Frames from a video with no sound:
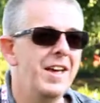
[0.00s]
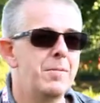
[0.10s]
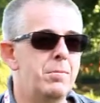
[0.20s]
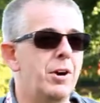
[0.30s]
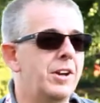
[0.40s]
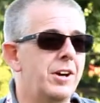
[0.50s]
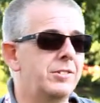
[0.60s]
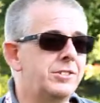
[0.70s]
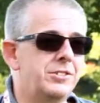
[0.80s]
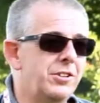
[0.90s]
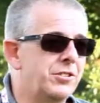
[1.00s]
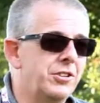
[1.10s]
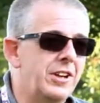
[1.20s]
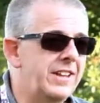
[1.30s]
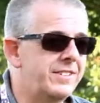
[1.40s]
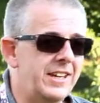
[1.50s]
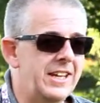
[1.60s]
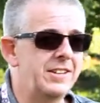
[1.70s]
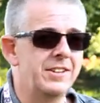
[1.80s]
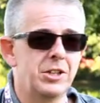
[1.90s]
But Tony's done all
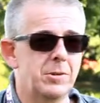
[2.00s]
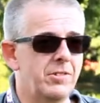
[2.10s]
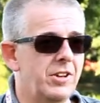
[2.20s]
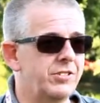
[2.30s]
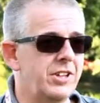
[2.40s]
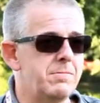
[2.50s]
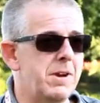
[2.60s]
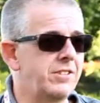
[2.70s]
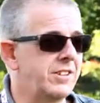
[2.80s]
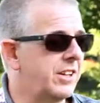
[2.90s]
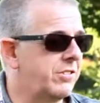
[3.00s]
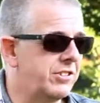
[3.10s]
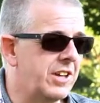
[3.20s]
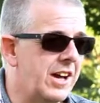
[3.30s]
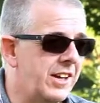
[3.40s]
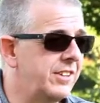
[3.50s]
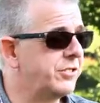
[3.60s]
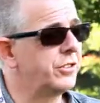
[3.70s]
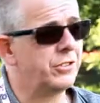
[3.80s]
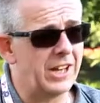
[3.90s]
18. A couple of our site managers like Chris Caddy has
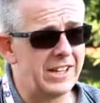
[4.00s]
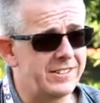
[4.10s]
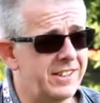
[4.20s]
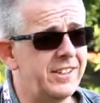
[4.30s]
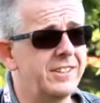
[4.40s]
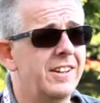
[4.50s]
done all 18.